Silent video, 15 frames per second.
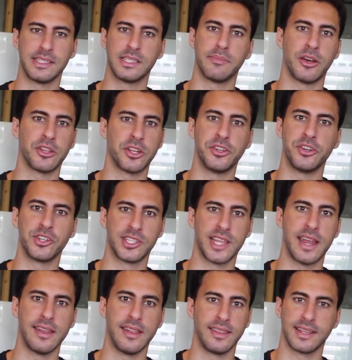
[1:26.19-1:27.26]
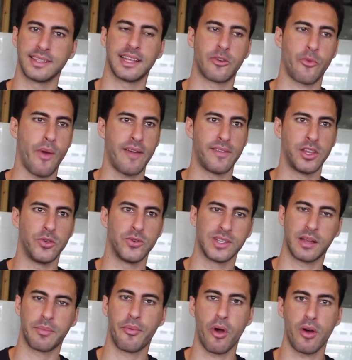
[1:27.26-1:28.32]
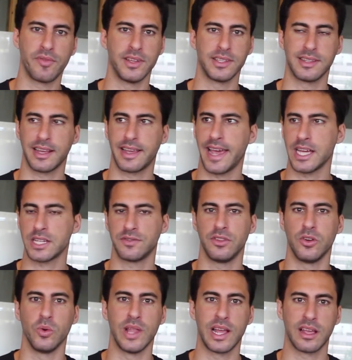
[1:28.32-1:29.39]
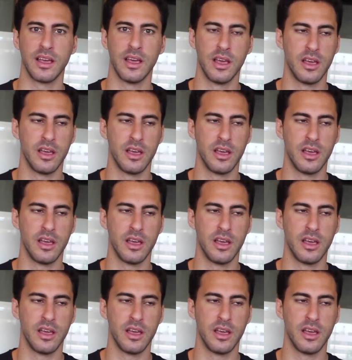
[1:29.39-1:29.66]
it's about understanding things like revenues like profits like cash flow like